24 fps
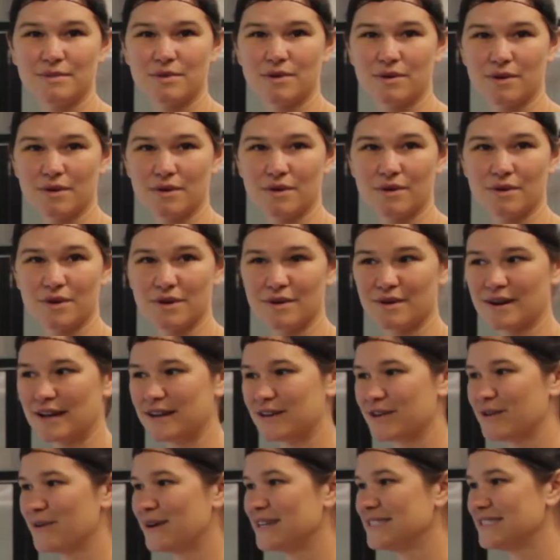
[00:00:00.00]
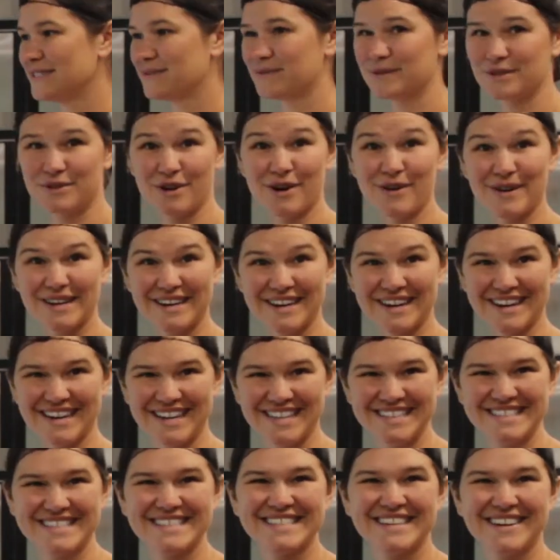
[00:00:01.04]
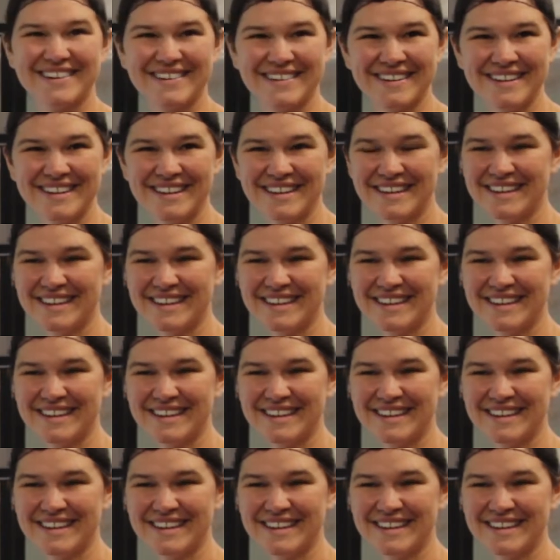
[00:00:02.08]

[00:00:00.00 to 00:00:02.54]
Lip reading: or had no idea would grow here. And so